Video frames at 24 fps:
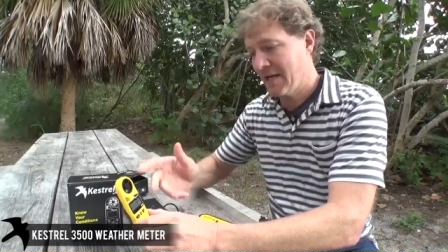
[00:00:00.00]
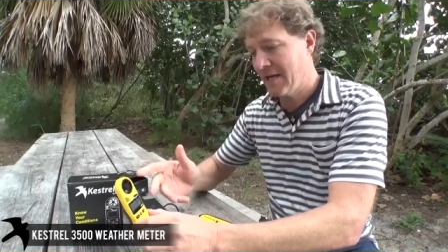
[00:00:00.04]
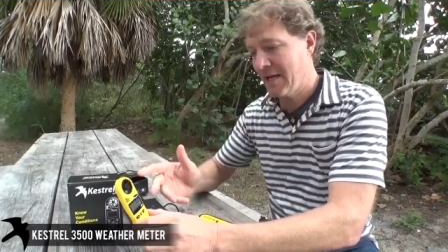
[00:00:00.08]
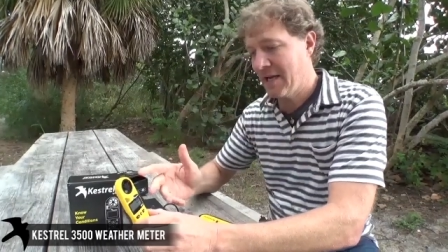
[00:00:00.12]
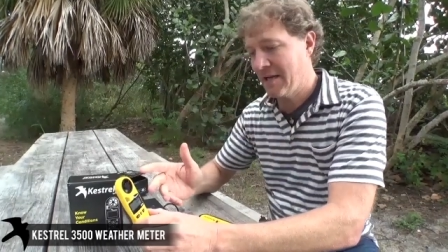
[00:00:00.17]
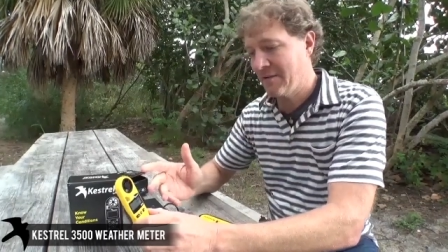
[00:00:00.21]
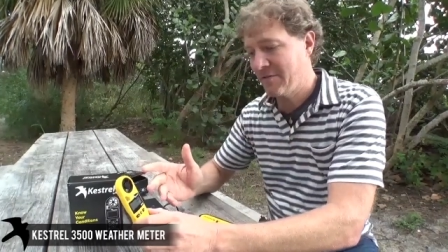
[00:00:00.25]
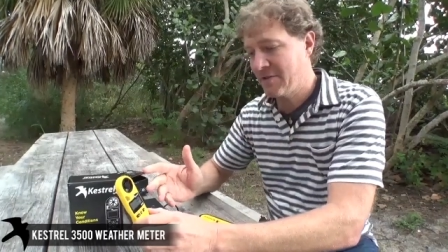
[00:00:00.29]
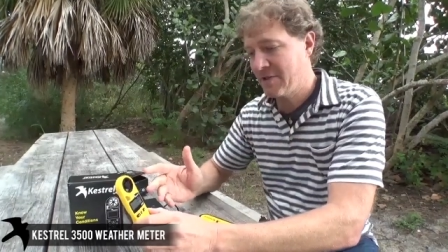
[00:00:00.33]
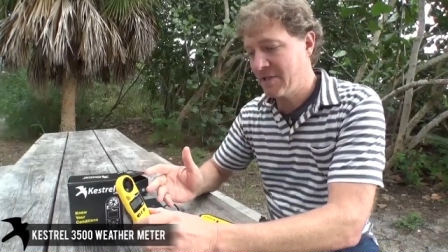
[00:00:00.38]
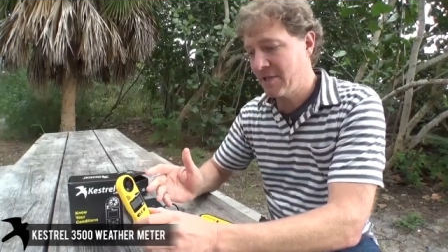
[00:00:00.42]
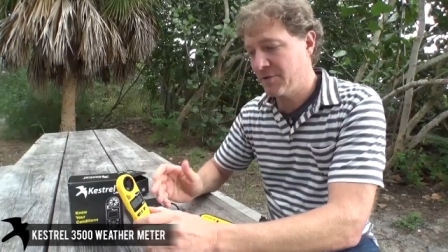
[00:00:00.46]
have
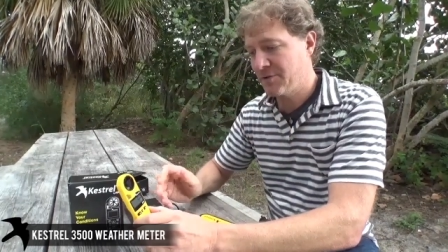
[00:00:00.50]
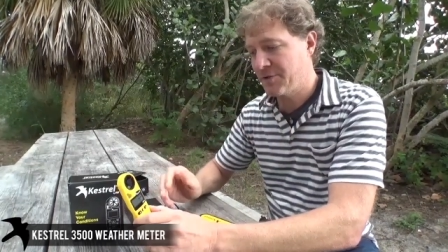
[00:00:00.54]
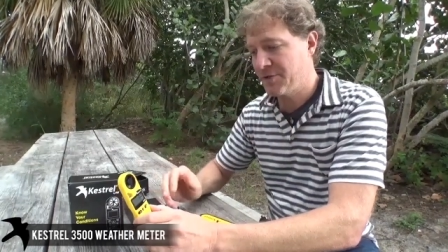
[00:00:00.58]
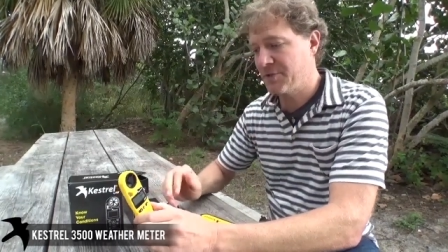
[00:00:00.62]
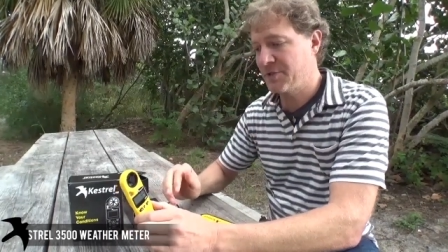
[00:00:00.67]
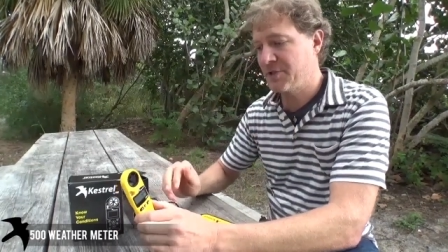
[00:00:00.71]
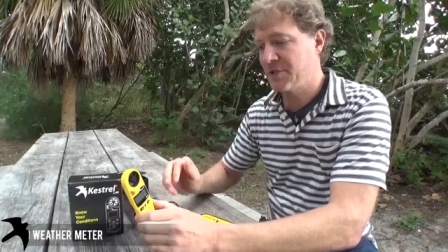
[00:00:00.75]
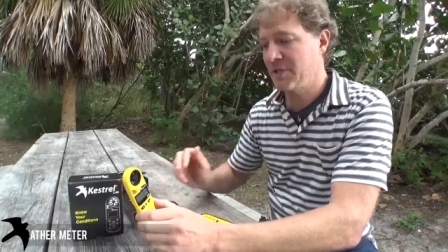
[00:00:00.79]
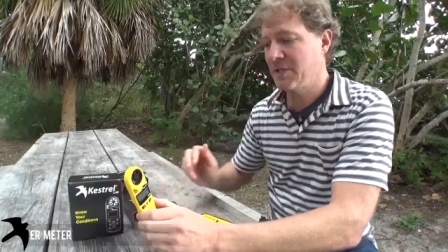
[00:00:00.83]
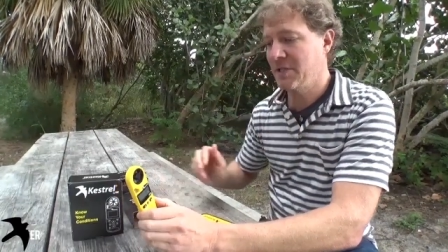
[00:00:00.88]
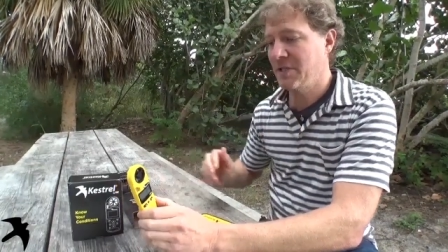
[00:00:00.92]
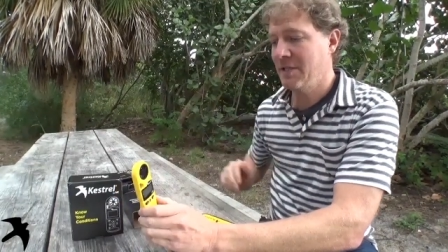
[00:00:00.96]
a delta
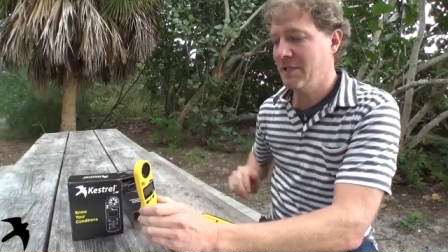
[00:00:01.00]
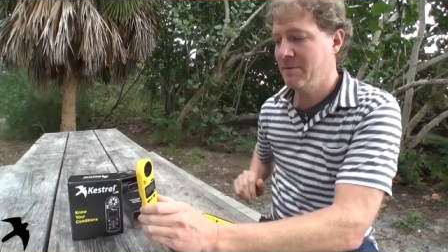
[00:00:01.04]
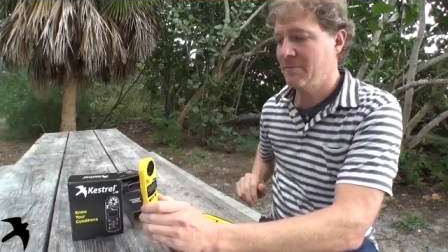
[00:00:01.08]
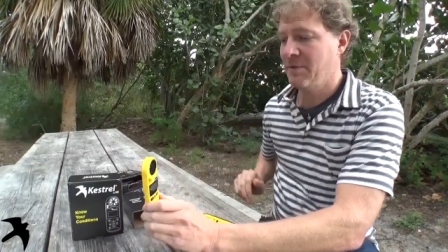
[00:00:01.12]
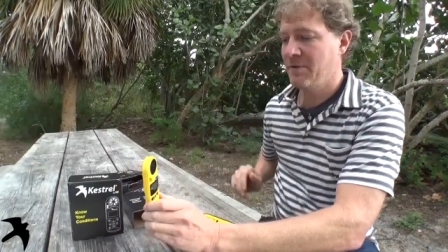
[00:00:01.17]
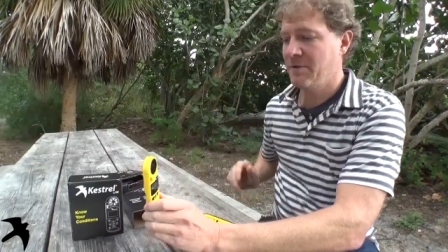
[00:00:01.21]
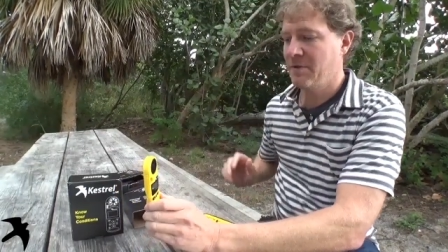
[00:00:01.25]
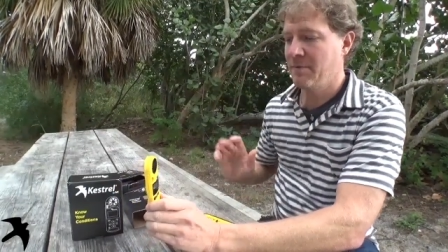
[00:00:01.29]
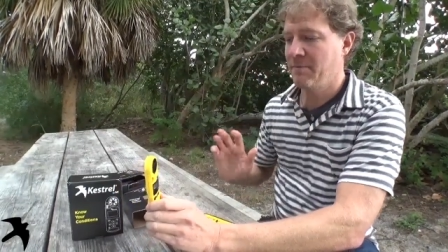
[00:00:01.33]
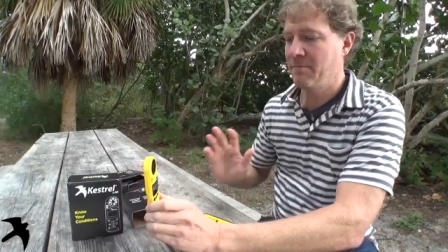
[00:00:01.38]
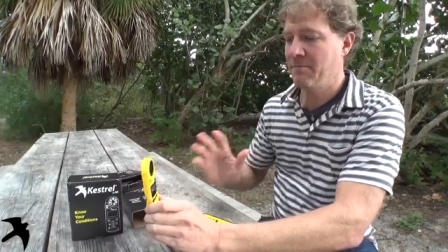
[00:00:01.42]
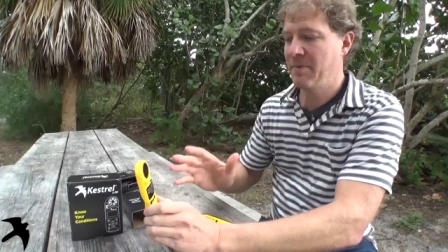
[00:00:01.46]
T, but
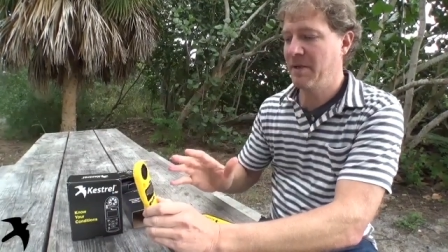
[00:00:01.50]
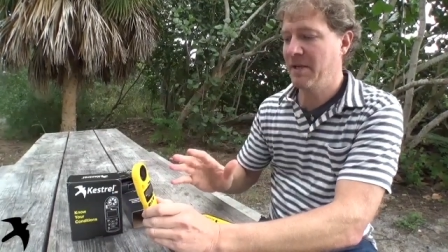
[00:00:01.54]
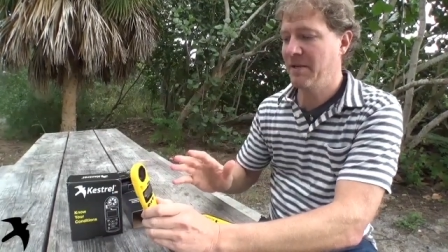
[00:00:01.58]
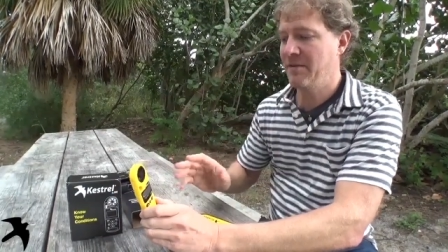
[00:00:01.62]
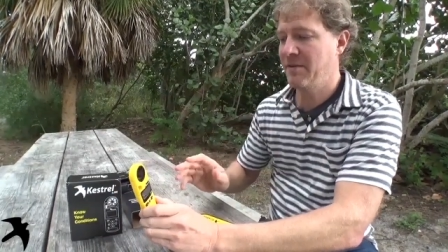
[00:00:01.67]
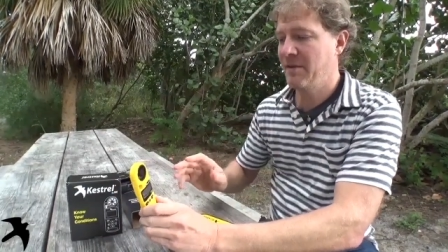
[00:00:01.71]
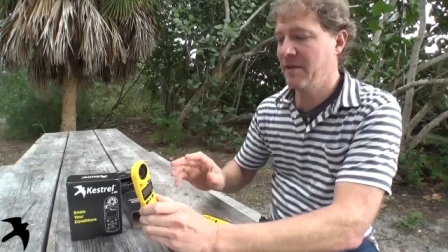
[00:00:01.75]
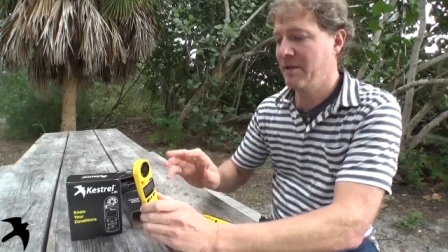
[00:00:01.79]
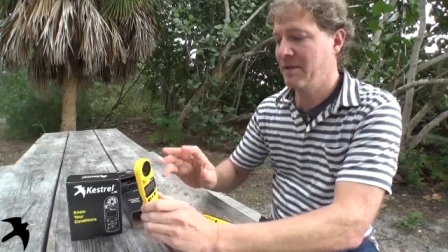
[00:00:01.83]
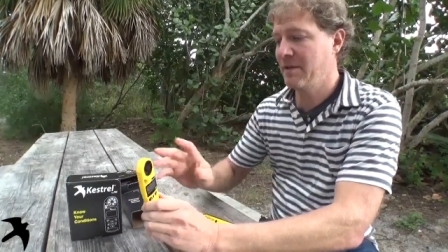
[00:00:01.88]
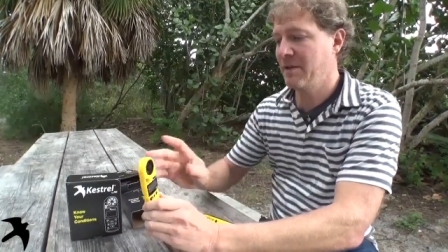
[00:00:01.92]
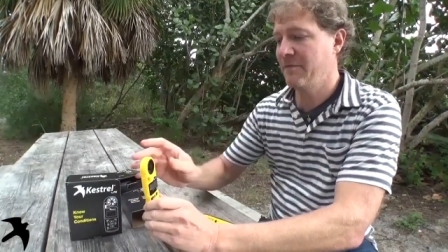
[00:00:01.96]
the big
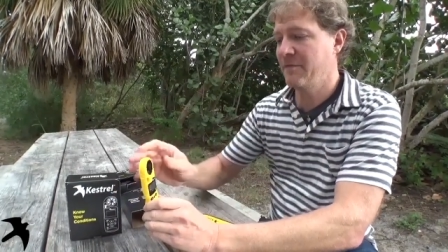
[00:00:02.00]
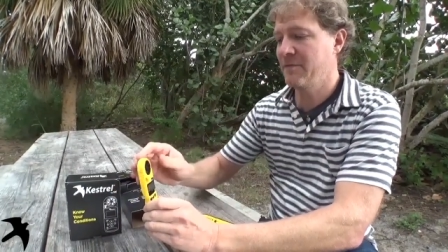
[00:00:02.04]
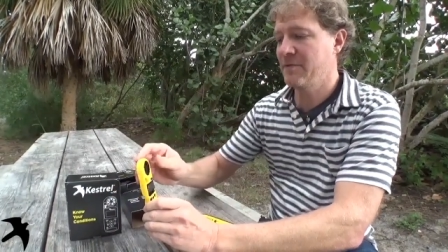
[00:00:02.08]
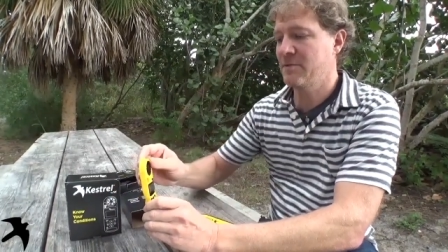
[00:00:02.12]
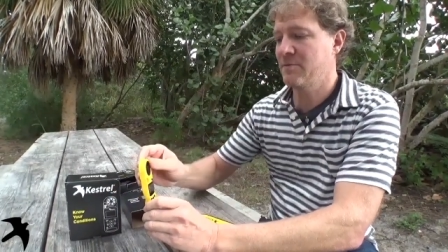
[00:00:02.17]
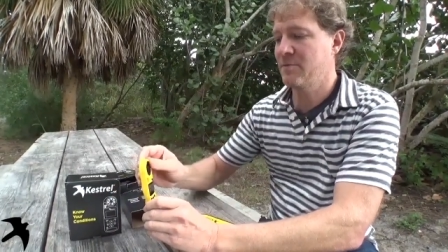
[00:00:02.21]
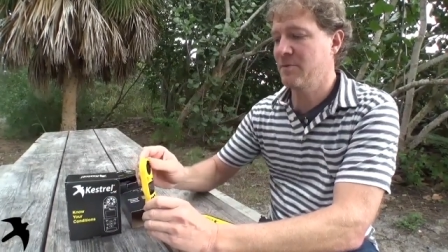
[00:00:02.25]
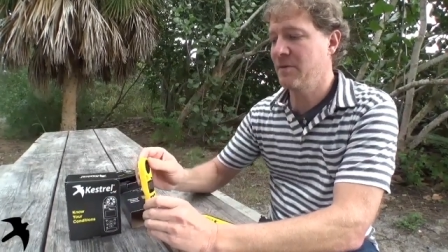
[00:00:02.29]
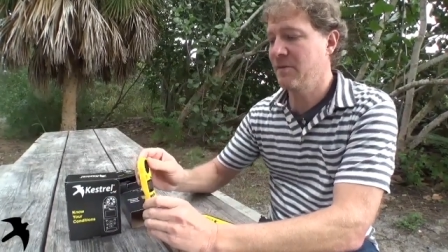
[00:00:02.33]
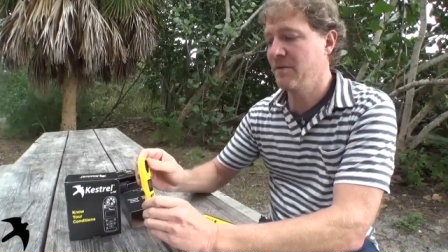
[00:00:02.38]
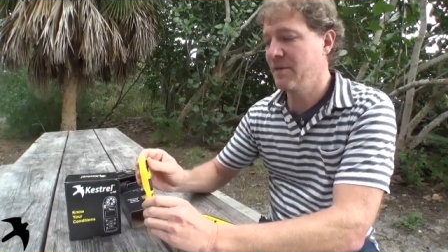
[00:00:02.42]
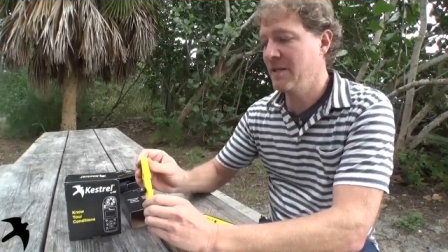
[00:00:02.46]
thing difference
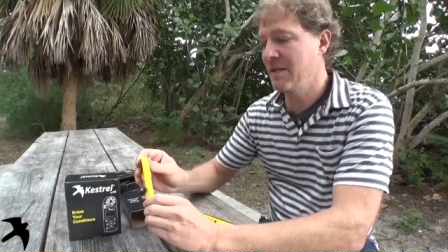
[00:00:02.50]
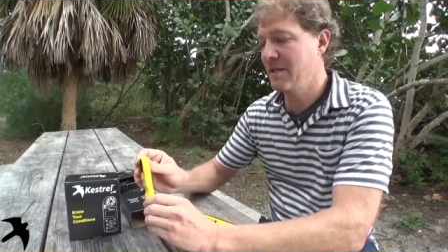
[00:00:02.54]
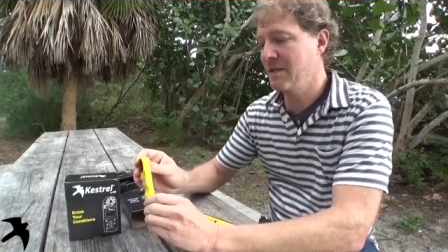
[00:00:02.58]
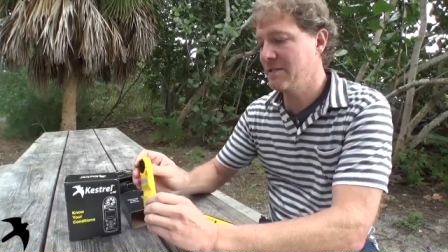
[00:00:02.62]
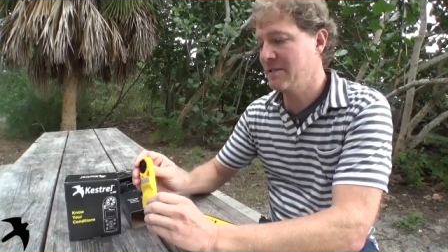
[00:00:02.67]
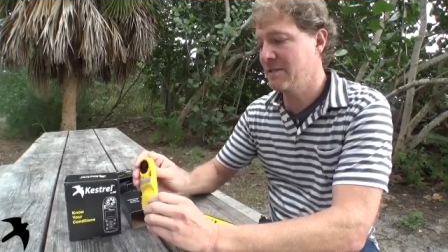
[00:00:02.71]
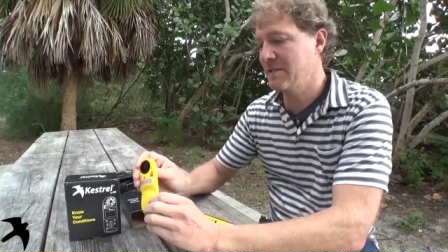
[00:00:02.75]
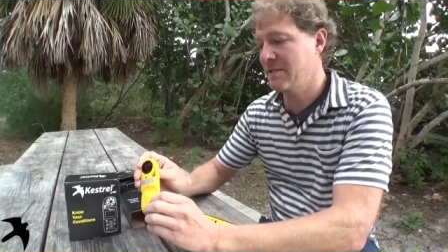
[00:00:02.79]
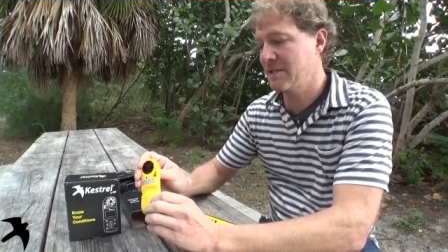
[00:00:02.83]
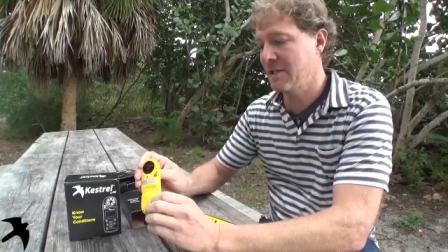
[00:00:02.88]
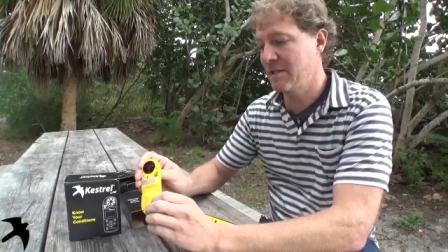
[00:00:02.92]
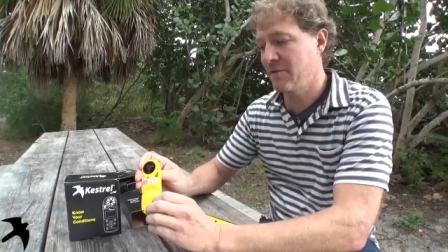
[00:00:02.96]
between these
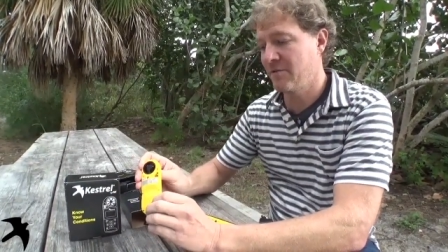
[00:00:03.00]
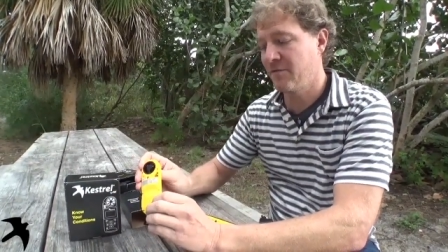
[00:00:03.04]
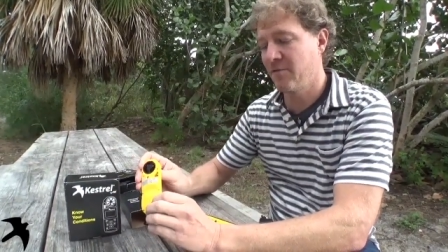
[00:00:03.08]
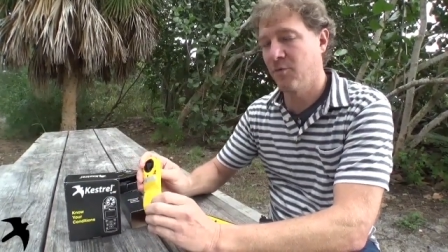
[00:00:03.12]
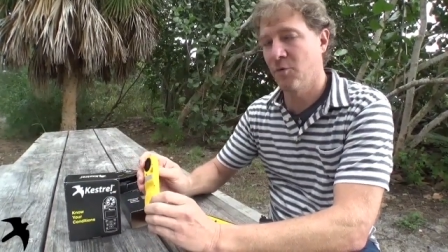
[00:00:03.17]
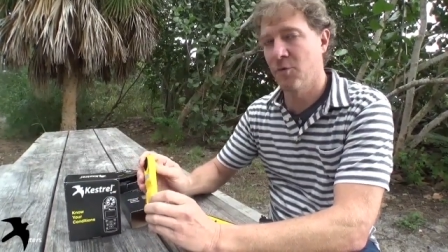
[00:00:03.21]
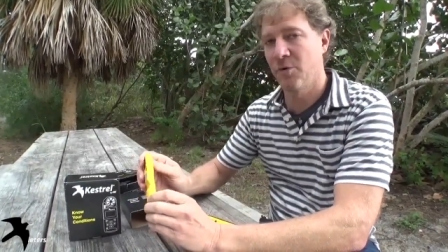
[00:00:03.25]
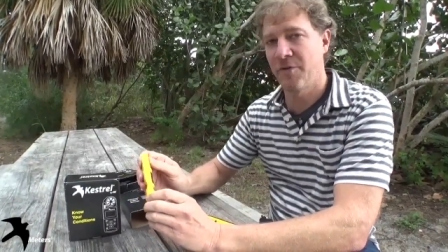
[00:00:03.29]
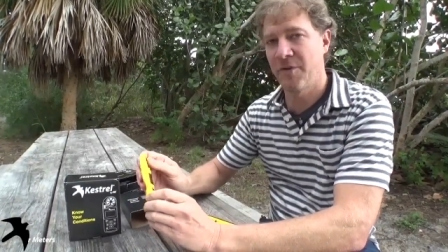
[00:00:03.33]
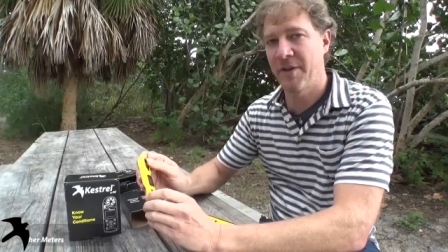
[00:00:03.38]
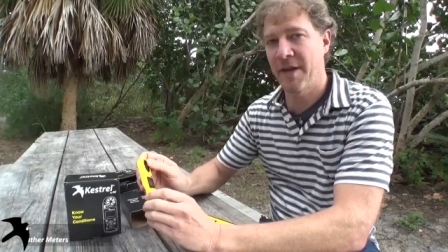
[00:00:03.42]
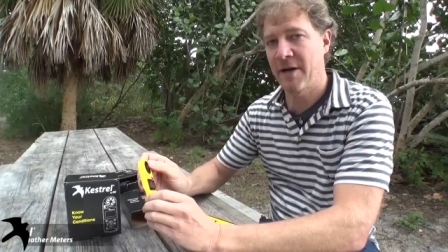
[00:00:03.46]
and say the
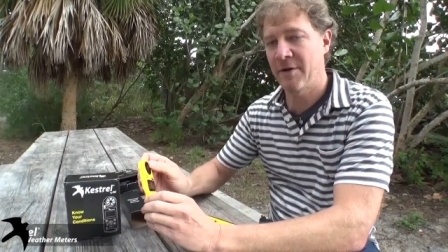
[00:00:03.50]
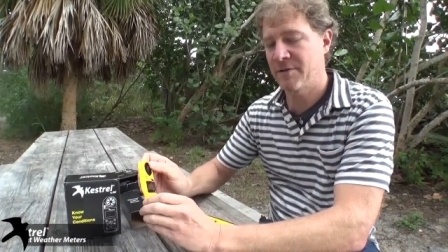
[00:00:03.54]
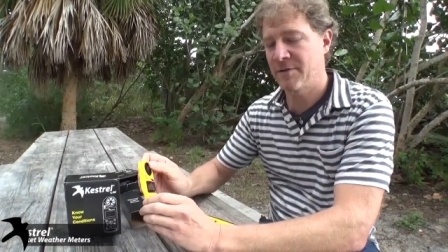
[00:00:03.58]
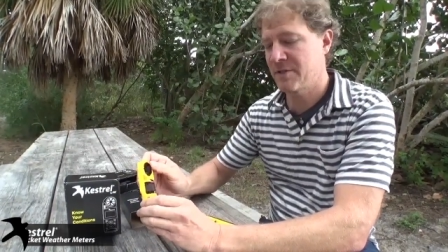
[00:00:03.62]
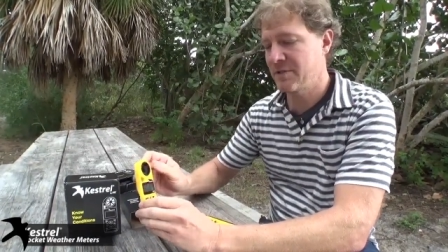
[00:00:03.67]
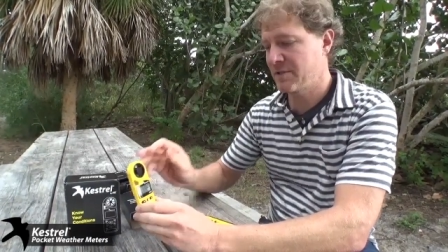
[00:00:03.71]
4000